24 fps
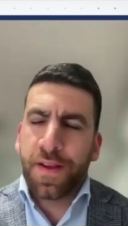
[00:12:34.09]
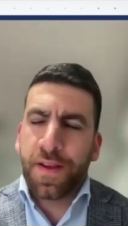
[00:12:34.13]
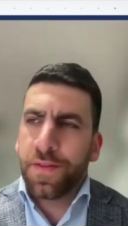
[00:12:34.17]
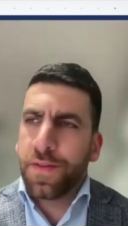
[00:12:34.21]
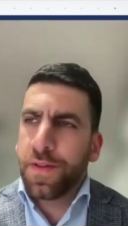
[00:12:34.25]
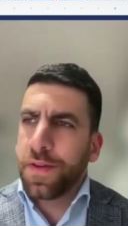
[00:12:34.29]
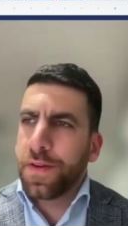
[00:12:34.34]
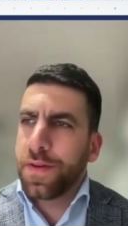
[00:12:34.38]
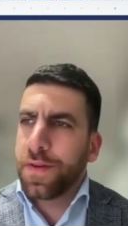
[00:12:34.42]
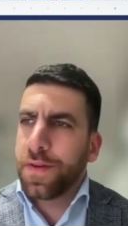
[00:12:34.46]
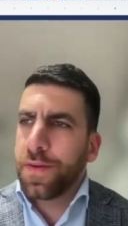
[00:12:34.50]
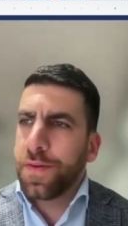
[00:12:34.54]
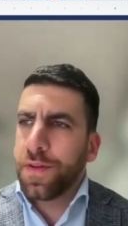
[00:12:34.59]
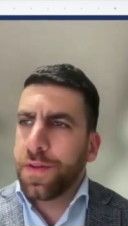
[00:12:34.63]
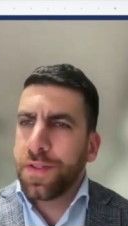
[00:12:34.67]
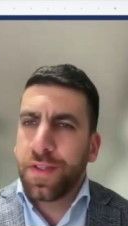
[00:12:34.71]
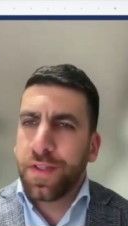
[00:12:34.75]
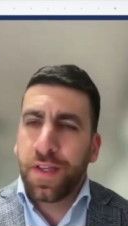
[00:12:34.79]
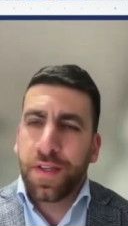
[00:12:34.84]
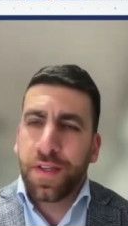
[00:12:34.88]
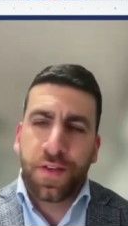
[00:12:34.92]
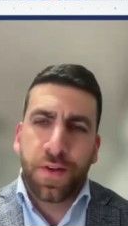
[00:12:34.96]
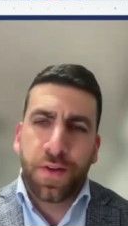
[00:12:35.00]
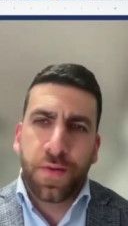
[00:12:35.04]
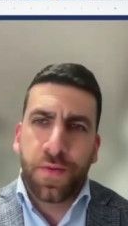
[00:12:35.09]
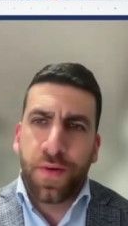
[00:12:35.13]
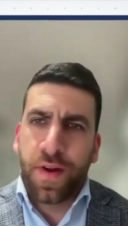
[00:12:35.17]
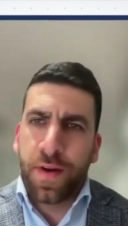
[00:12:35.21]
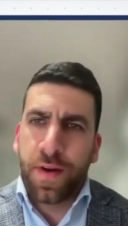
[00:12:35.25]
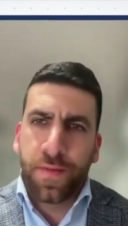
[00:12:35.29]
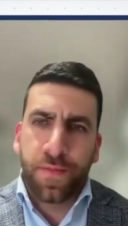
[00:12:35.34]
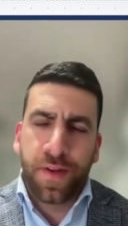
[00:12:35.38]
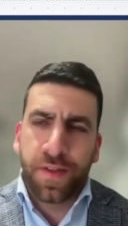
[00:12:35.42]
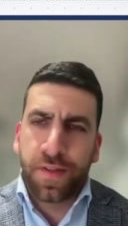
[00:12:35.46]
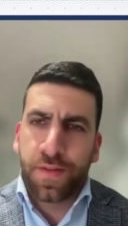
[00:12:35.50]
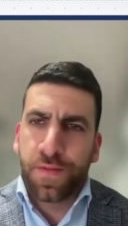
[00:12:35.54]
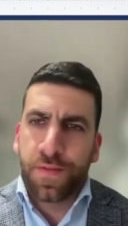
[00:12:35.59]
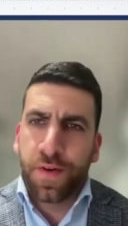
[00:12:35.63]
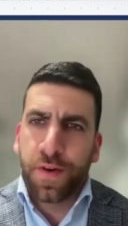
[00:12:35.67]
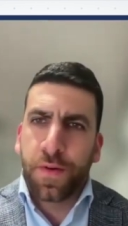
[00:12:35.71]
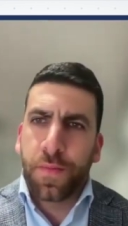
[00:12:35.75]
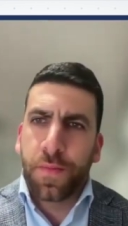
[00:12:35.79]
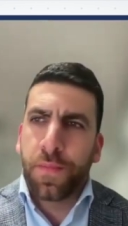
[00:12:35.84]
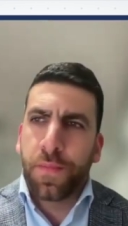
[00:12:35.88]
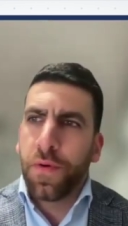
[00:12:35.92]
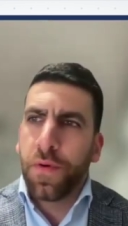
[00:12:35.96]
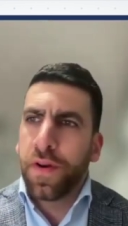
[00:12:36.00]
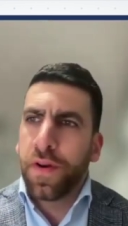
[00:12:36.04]
for the question, Ted. And you raise a very
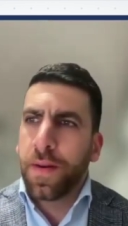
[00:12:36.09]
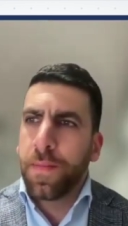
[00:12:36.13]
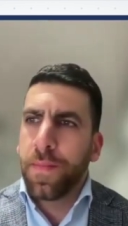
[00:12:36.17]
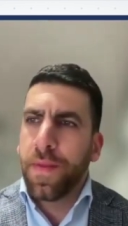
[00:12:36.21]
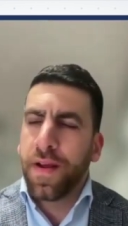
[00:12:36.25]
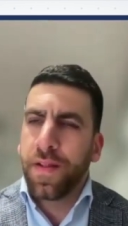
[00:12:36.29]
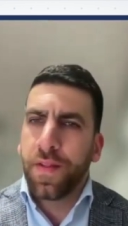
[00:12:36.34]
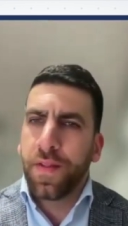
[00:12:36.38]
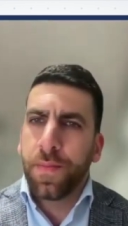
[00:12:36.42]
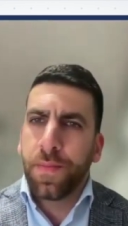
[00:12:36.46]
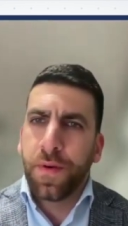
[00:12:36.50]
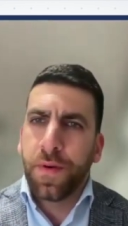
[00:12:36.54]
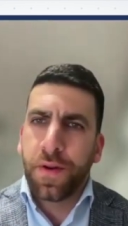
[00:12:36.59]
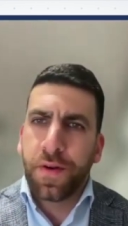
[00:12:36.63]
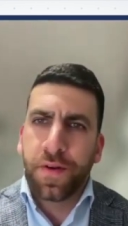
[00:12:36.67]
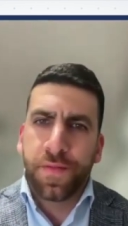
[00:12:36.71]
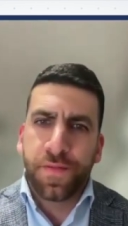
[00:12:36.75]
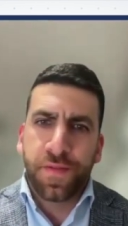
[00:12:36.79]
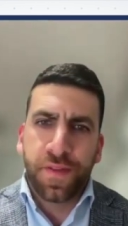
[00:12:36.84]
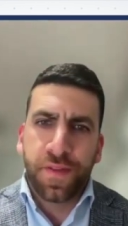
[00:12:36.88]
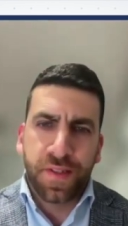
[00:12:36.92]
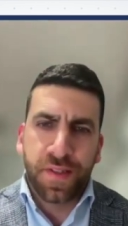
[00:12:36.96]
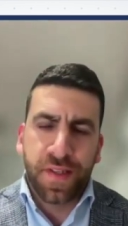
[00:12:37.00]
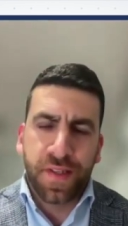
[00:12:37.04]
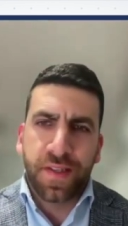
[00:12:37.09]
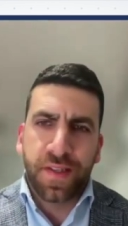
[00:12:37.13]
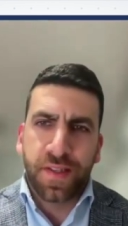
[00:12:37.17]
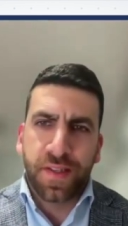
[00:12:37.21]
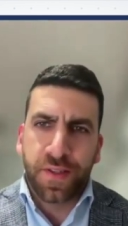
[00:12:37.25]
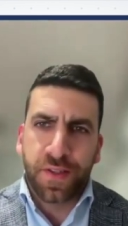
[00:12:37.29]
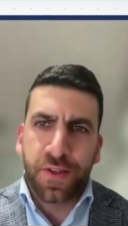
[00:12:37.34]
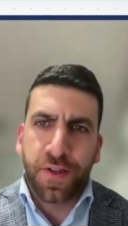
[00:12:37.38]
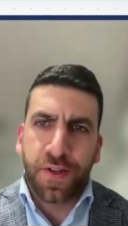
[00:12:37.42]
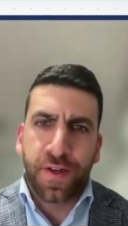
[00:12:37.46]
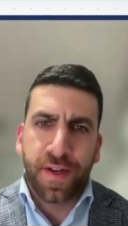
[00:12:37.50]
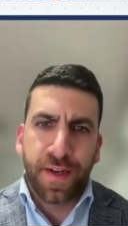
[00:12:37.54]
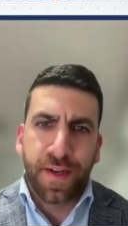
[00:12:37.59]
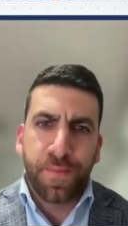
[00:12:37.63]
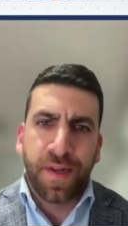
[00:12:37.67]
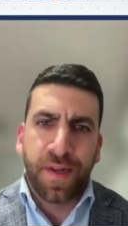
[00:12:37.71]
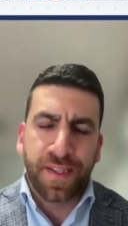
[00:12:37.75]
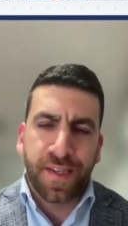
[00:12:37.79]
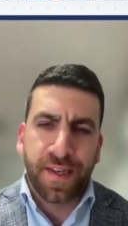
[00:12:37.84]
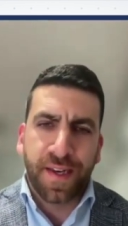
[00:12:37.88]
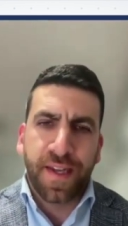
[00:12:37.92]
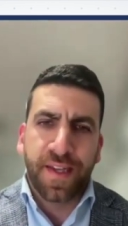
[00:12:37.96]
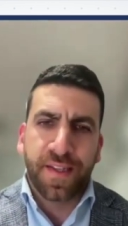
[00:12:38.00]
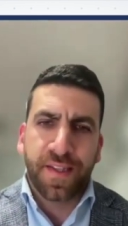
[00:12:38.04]
good point about the burden of disease is certainly
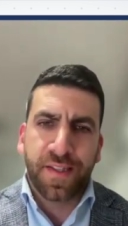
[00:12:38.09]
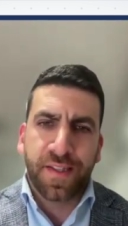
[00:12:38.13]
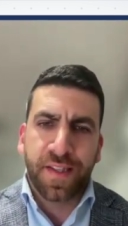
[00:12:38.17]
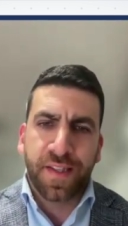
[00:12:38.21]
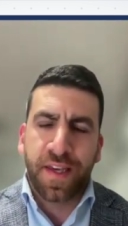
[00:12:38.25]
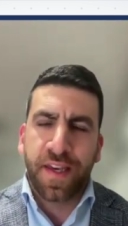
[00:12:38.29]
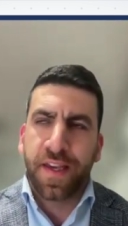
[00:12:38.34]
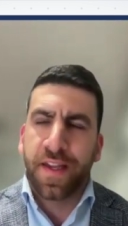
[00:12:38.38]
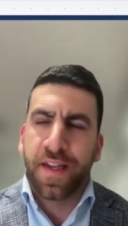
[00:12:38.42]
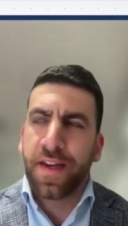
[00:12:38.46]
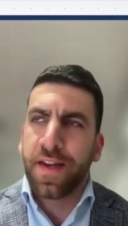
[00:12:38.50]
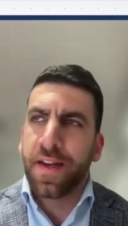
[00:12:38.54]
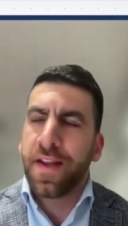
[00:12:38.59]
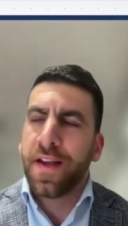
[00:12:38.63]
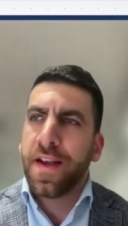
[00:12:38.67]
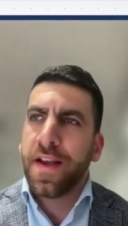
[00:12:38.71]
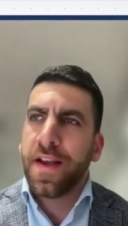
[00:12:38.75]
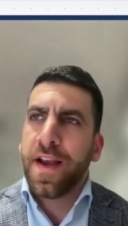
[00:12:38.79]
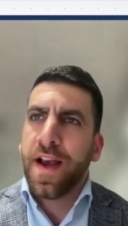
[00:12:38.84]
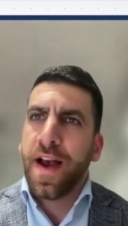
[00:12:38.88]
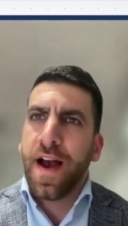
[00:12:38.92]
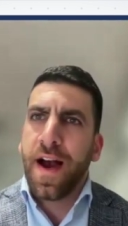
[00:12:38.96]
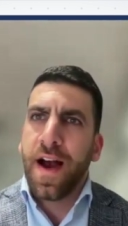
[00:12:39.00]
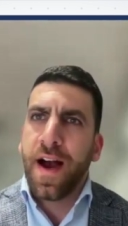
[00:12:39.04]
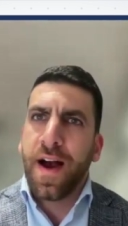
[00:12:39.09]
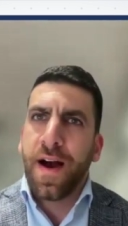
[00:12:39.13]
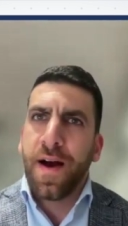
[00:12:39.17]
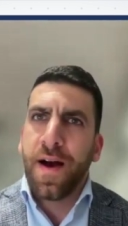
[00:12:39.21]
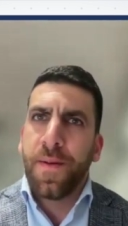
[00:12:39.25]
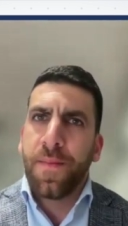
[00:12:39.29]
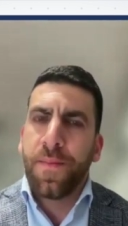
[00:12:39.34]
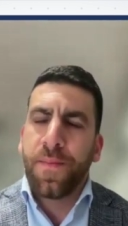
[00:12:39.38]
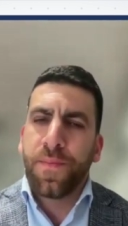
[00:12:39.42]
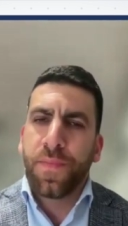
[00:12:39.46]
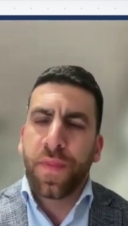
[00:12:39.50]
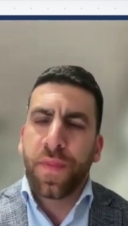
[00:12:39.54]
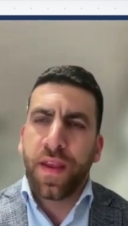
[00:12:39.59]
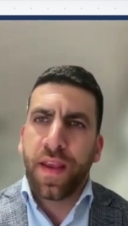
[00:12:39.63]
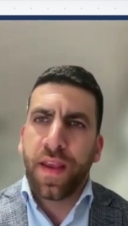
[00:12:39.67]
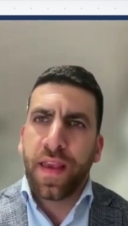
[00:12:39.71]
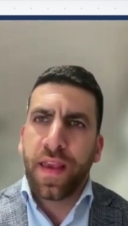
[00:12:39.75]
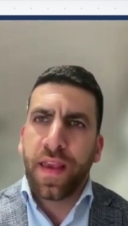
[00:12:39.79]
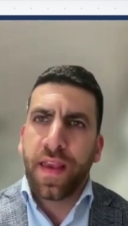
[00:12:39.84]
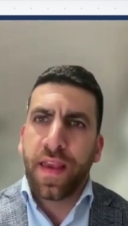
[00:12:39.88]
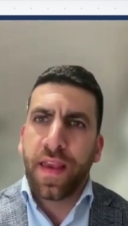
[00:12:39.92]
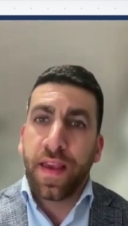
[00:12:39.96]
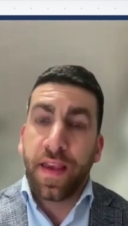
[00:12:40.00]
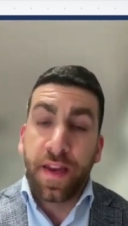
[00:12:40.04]
much less in
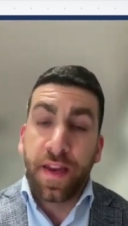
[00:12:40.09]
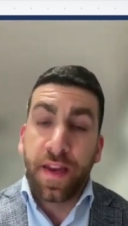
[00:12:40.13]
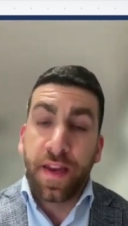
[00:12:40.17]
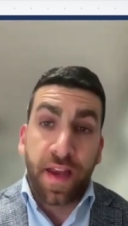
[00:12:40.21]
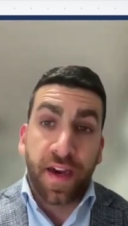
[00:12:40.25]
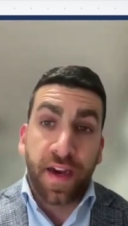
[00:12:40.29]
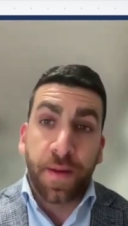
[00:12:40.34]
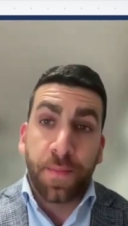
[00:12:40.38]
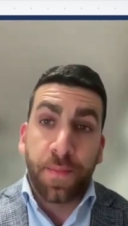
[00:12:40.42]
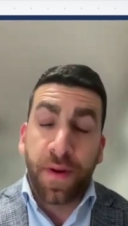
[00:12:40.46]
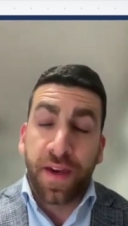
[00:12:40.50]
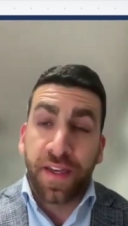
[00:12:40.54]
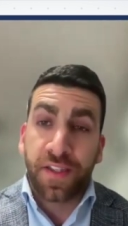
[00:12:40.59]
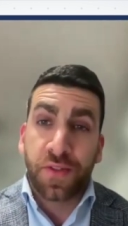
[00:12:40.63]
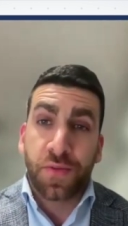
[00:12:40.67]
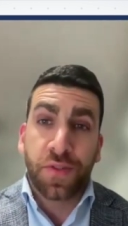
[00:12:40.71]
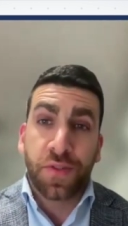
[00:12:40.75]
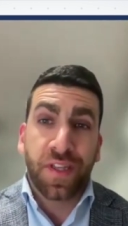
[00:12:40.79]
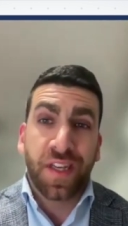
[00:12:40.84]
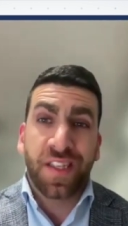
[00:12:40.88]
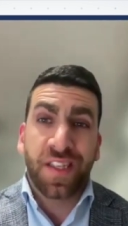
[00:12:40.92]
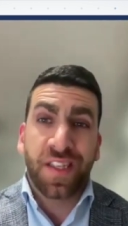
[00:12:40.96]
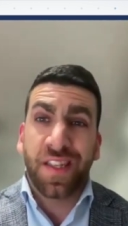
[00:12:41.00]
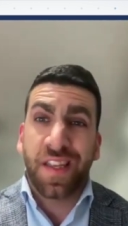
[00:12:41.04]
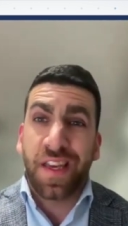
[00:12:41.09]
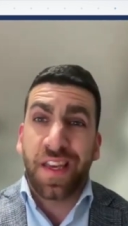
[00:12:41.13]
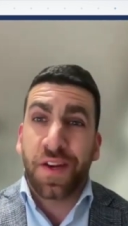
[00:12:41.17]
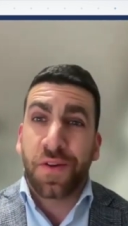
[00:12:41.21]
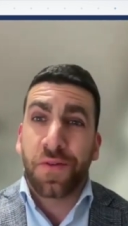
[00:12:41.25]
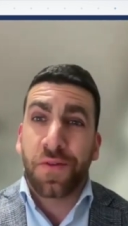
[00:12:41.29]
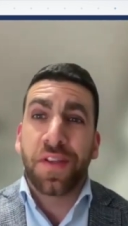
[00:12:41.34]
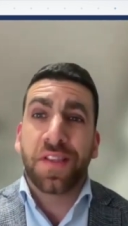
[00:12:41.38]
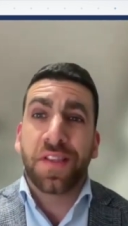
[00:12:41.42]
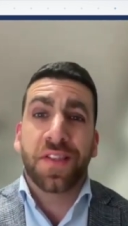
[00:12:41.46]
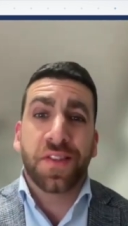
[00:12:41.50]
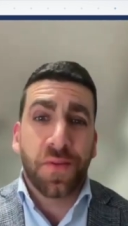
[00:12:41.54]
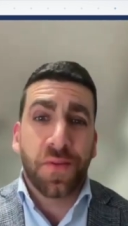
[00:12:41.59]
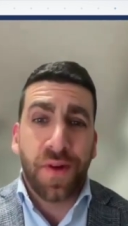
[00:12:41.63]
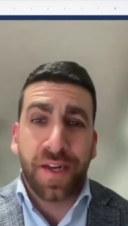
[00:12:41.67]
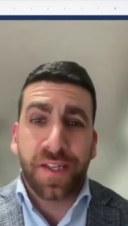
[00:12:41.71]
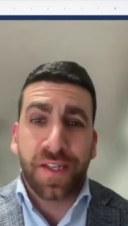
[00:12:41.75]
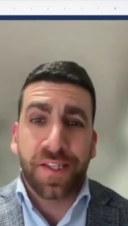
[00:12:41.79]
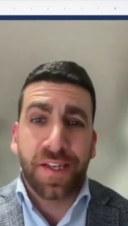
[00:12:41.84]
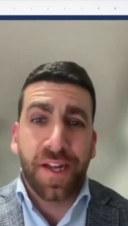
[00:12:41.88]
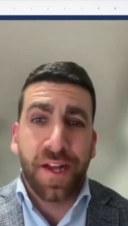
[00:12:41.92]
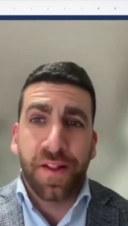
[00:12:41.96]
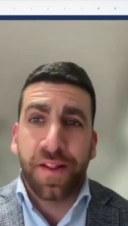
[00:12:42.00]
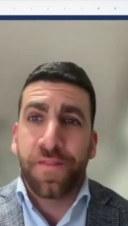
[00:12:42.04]
younger patients, which actually increases the
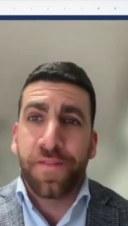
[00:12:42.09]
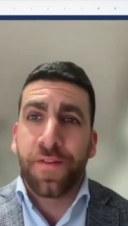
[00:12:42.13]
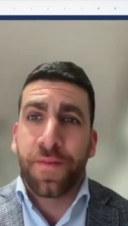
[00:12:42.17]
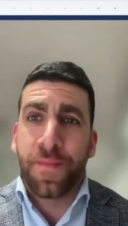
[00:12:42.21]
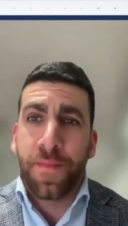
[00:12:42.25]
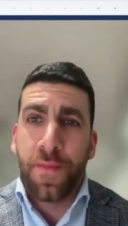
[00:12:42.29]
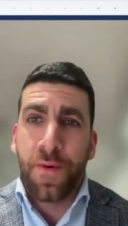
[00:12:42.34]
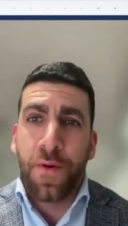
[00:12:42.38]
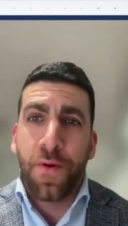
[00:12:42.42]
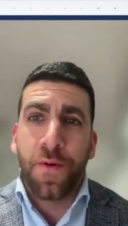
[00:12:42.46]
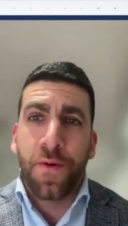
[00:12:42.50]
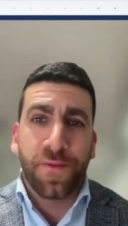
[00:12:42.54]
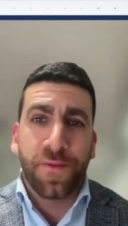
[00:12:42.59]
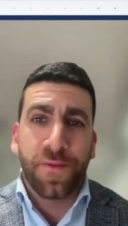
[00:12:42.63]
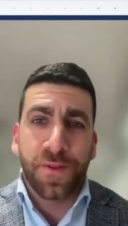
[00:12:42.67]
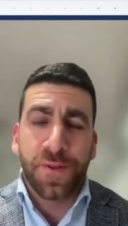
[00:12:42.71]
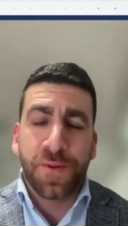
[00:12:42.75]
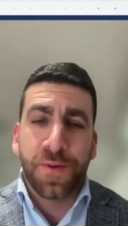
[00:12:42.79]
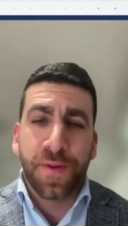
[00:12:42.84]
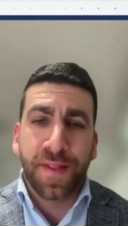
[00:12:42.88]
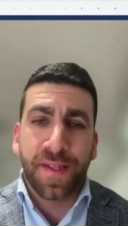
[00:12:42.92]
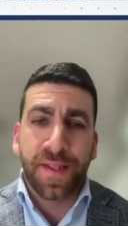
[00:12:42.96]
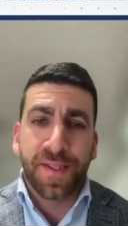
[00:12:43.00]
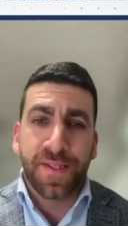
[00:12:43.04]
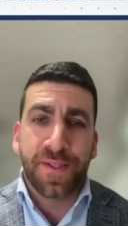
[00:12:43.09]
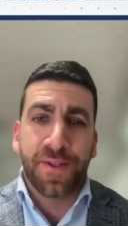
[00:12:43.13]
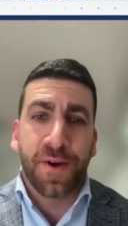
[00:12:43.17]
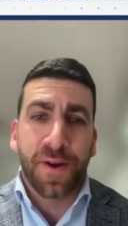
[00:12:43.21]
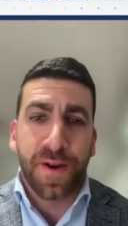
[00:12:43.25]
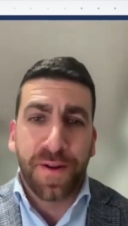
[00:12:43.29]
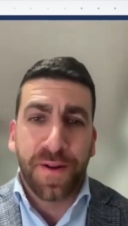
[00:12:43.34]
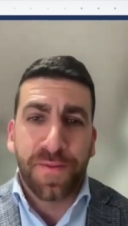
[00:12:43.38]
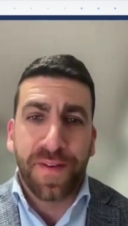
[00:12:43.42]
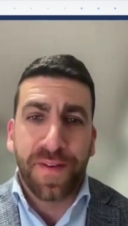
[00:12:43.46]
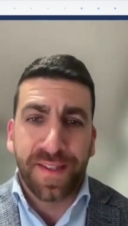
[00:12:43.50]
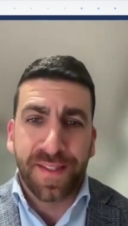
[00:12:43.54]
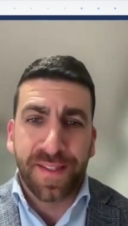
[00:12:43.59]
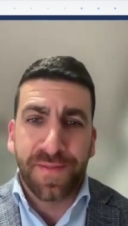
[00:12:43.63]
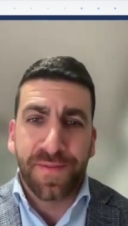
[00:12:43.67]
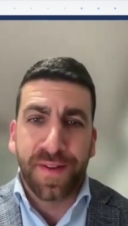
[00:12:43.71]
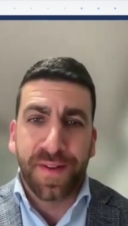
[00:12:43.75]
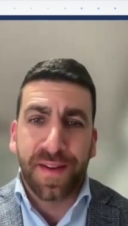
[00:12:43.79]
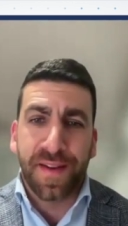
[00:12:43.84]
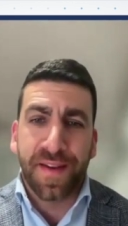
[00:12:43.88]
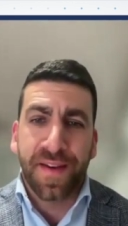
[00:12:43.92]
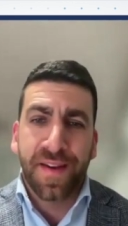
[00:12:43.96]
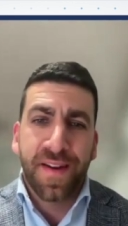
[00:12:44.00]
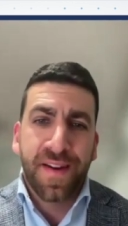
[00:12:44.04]
rationale even more for doing this
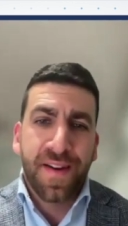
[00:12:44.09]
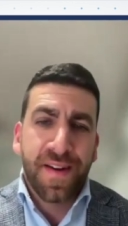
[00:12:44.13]
non-invasively,